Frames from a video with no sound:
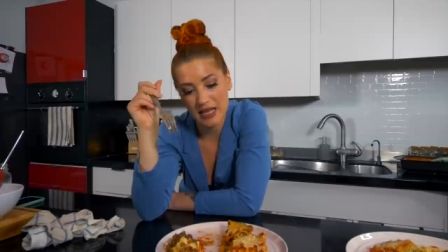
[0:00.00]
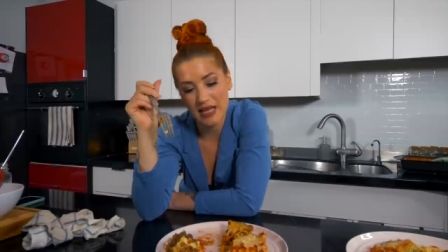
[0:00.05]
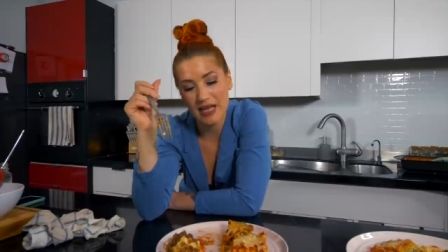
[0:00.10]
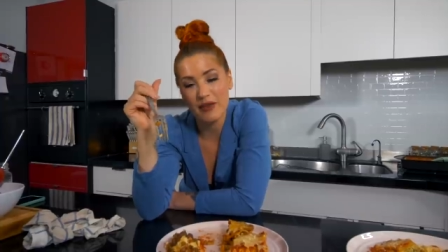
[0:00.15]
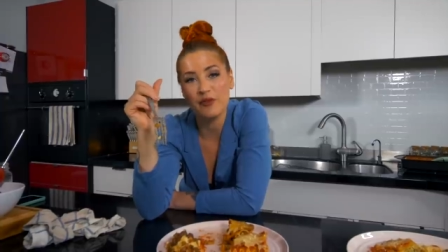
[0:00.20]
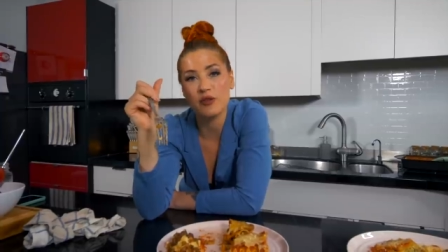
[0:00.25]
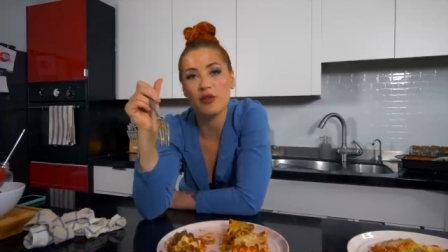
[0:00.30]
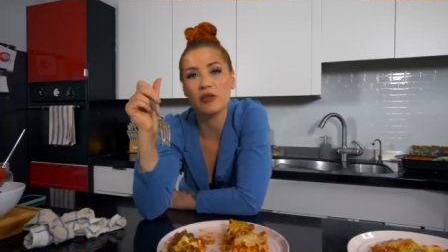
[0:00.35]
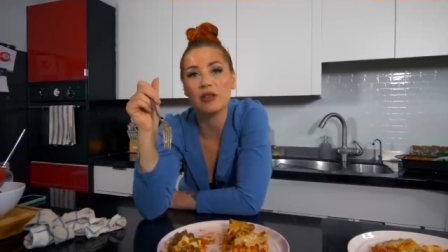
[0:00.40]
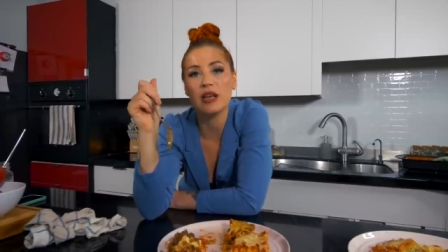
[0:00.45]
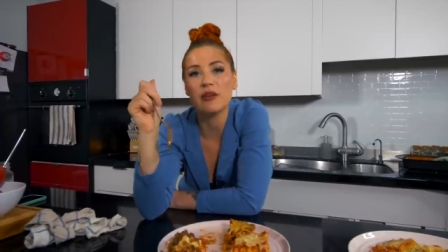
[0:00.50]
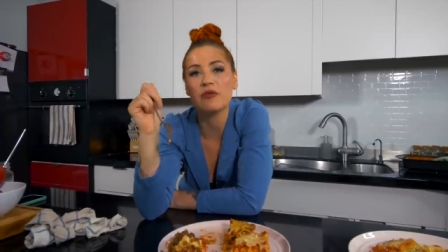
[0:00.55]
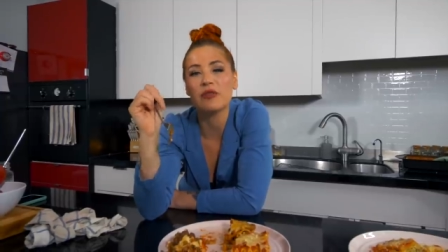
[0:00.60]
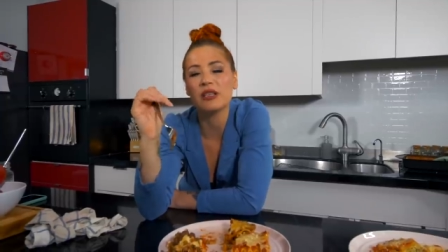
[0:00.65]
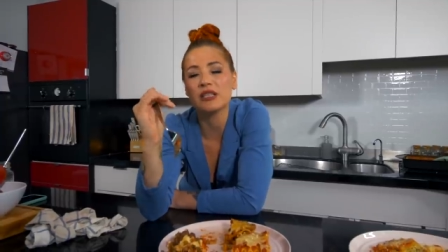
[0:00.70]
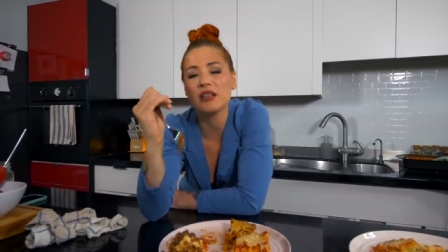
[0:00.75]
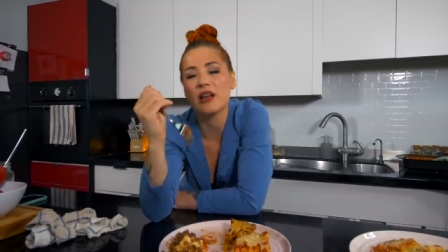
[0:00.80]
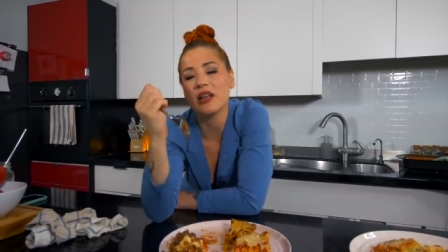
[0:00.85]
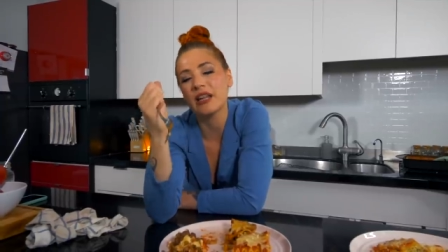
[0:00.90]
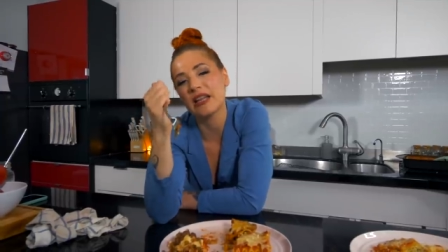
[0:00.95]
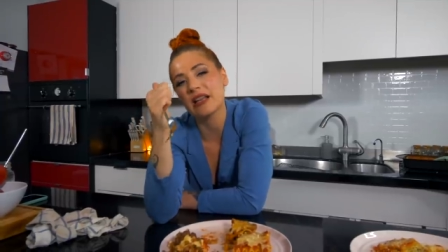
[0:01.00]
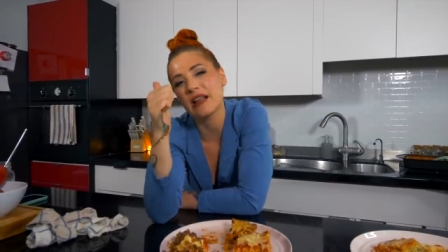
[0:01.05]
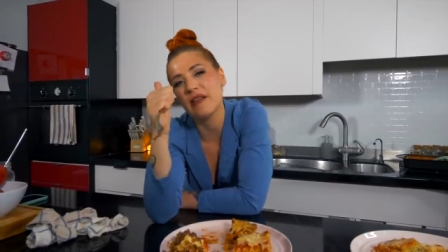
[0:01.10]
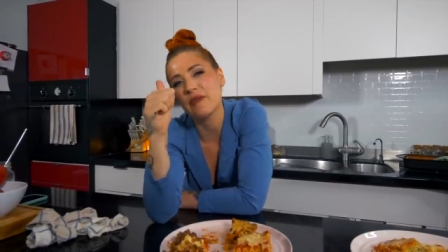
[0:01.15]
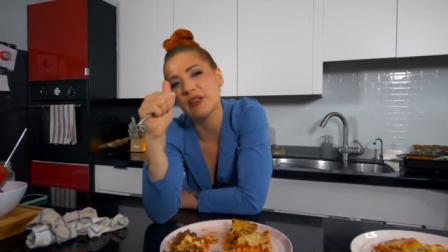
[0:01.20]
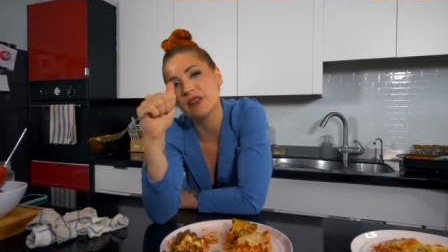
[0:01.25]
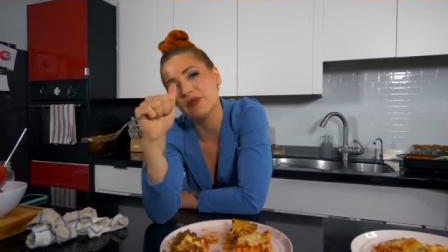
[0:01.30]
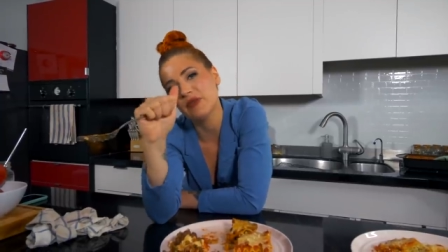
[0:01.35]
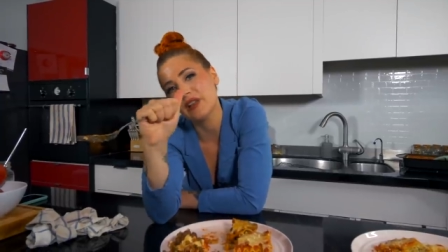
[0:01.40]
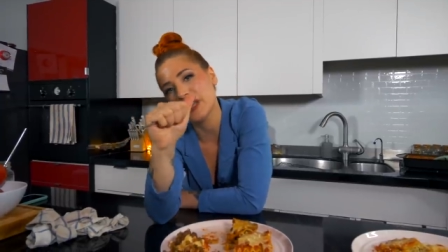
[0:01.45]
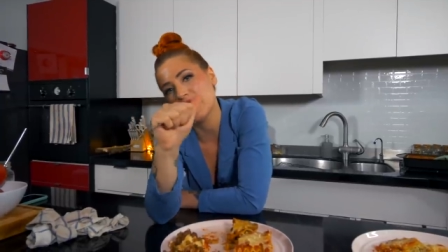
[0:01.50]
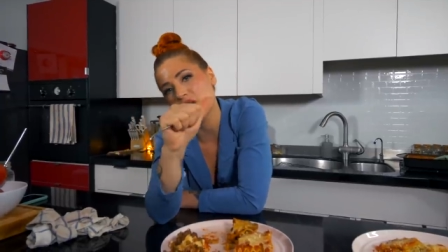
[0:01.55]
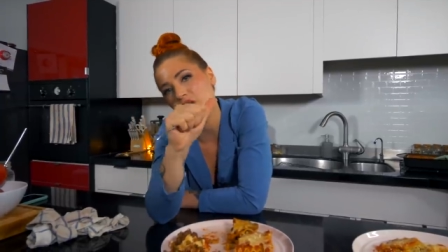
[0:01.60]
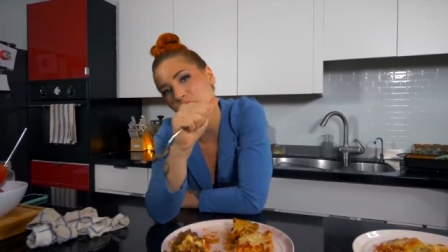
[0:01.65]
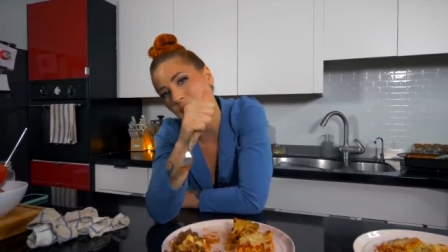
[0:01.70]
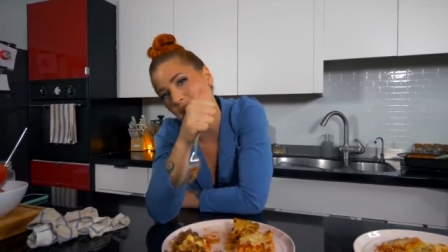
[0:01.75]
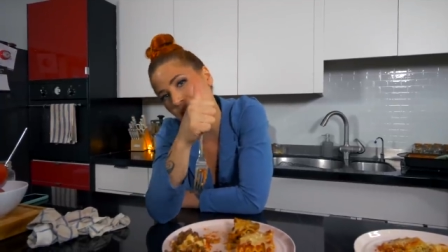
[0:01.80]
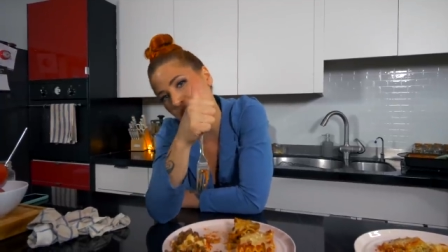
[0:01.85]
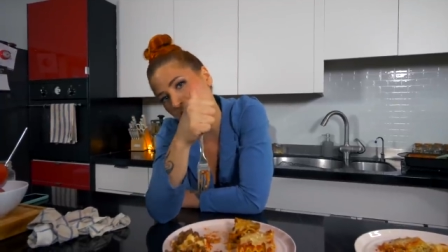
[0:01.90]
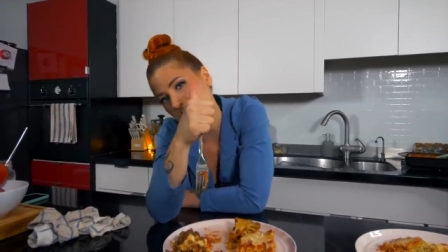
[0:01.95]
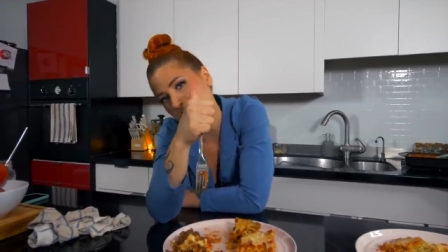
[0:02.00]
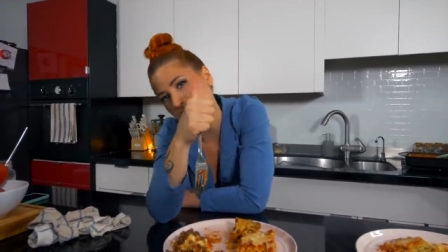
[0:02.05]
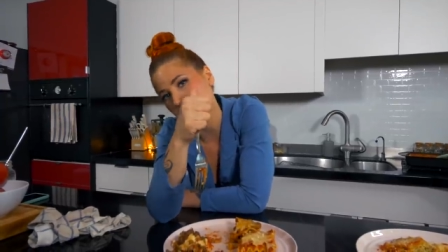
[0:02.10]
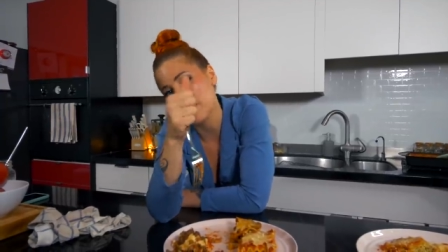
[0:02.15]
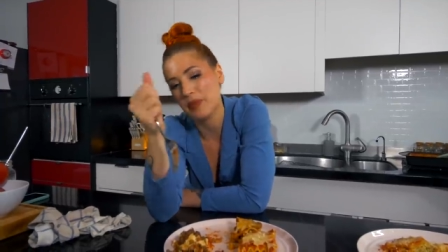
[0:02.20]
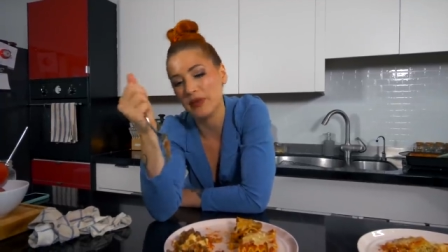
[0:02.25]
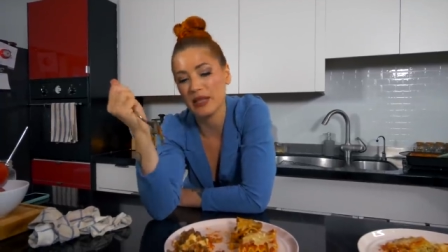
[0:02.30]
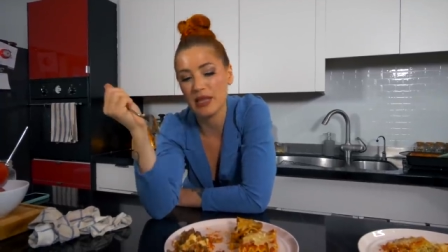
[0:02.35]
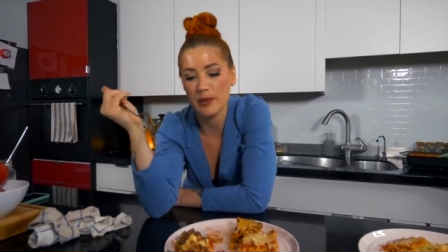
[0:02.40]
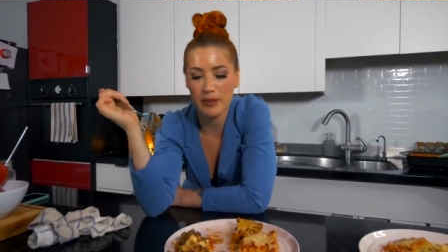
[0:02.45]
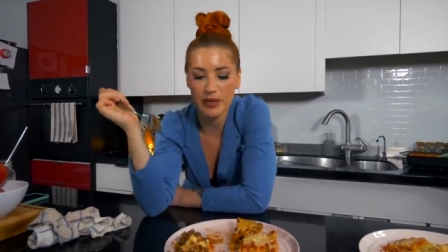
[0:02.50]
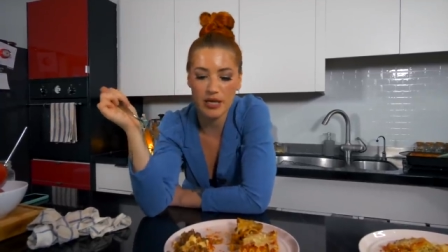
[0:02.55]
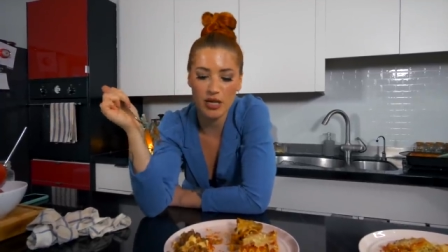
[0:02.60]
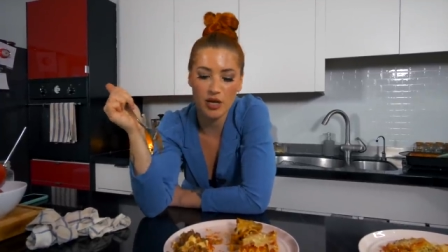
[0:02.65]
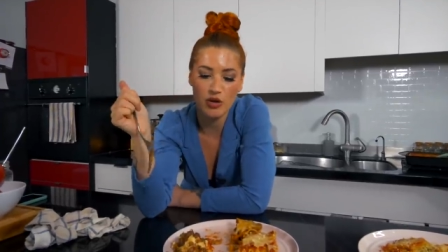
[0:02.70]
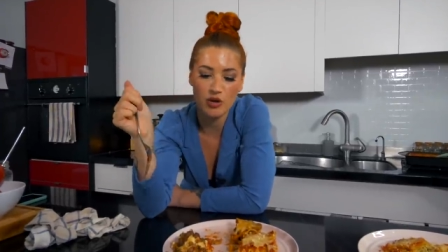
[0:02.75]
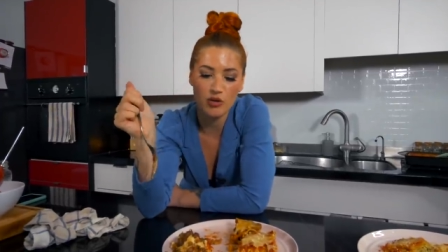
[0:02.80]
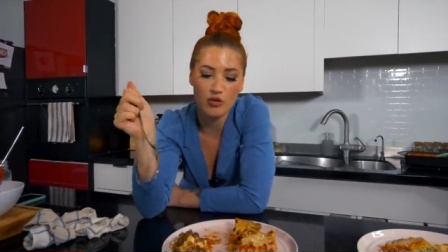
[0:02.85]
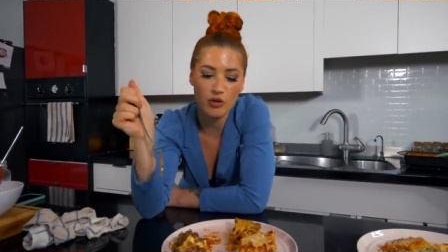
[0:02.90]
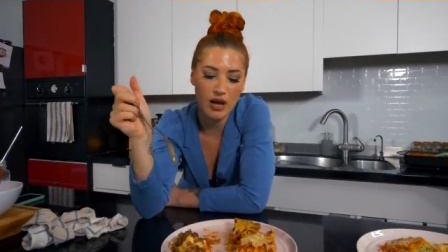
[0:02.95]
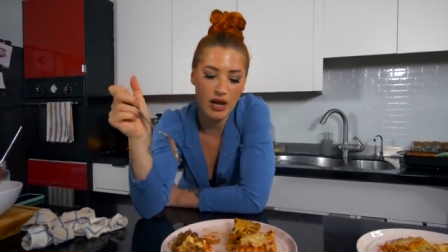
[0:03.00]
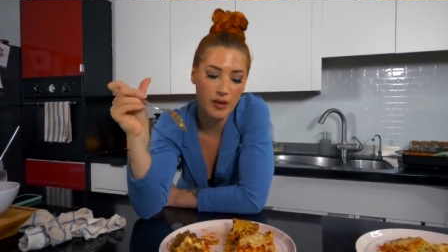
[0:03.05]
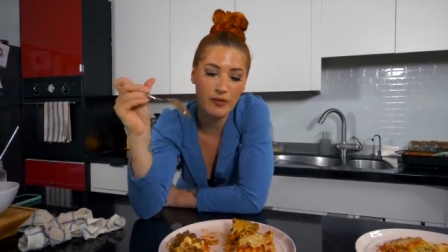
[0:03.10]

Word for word: If you love lasagna, give this video a big thumbs up and let me know